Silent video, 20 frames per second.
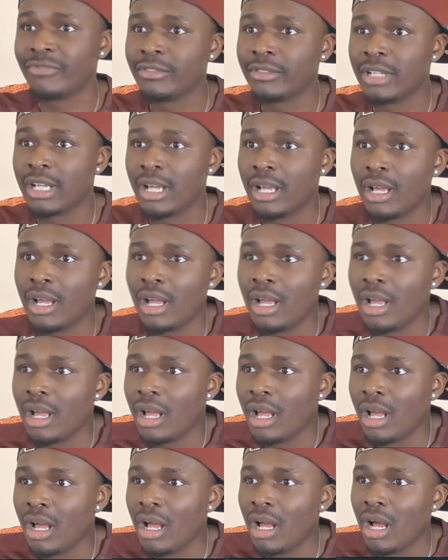
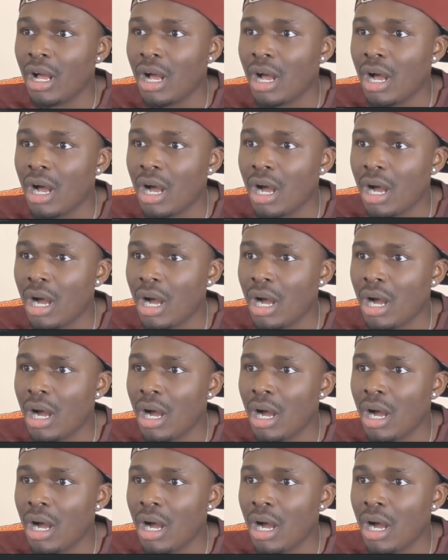(silence)